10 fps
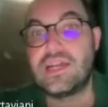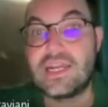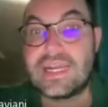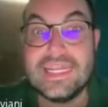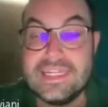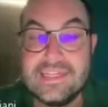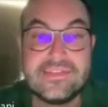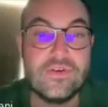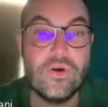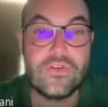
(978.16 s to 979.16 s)
clean
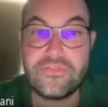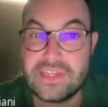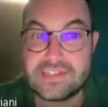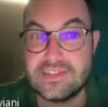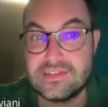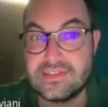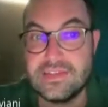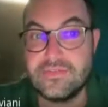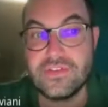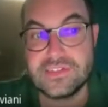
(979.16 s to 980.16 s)
it or fix it
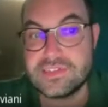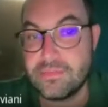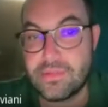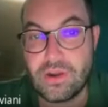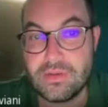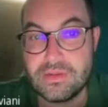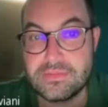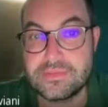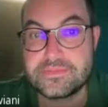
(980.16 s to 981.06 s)
if there is some problem.